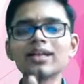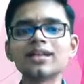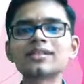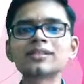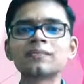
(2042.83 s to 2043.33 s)

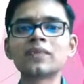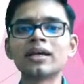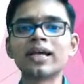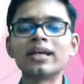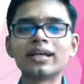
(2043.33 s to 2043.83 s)
is,
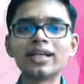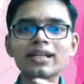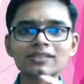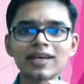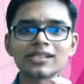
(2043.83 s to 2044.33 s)
in
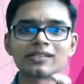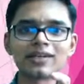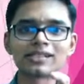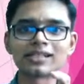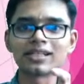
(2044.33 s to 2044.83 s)
Indus Valley
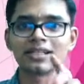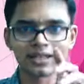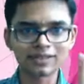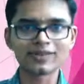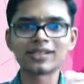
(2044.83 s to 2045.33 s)

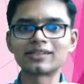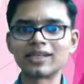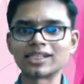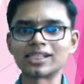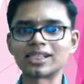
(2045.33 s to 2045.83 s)

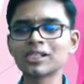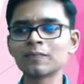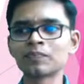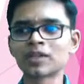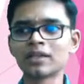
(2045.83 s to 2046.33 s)

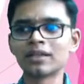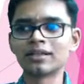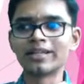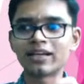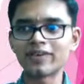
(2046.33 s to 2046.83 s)
civilization,
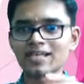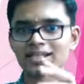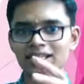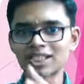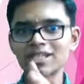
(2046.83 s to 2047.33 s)
there were
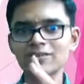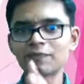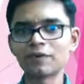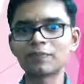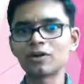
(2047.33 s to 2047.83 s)
sections
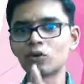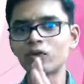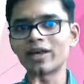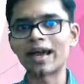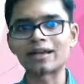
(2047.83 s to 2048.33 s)
of people
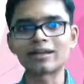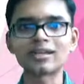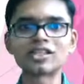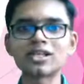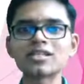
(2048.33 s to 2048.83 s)
who were
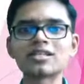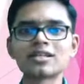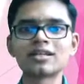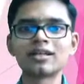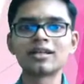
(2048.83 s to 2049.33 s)

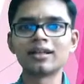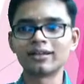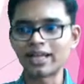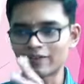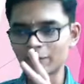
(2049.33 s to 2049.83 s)
agriculturists.
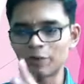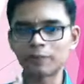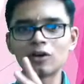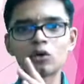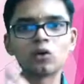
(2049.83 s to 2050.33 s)
There were
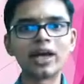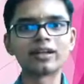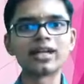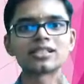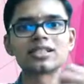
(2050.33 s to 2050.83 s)
people who
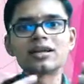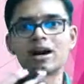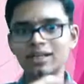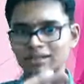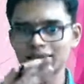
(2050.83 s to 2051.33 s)
engaged in
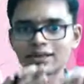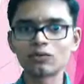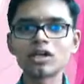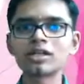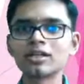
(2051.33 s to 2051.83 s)

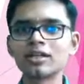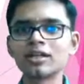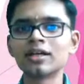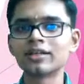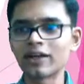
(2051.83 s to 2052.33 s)
artisanal work.
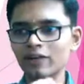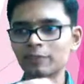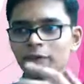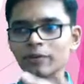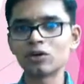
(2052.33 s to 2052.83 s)
There
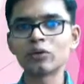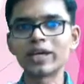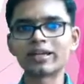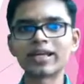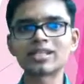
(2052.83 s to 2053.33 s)
were people who
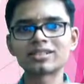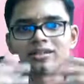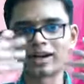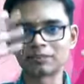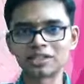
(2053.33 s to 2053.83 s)
engaged
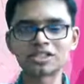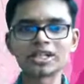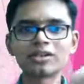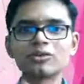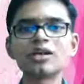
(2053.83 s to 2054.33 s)
in
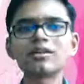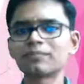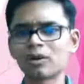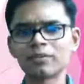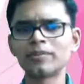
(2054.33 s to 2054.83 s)
administrative
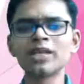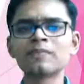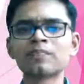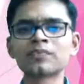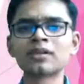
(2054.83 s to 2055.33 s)
work,
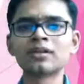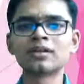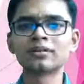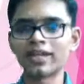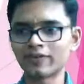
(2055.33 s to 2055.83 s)
probably.
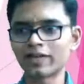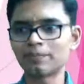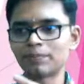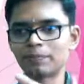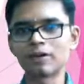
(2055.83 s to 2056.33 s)
There
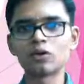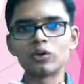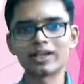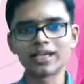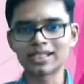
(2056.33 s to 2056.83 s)
were people
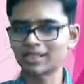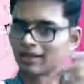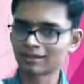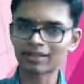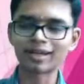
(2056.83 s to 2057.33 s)
who engaged
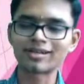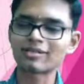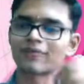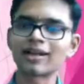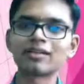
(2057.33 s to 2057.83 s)
in other
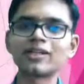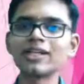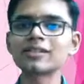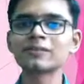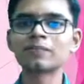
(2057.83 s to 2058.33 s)
kinds of
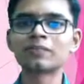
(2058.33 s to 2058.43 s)
activities.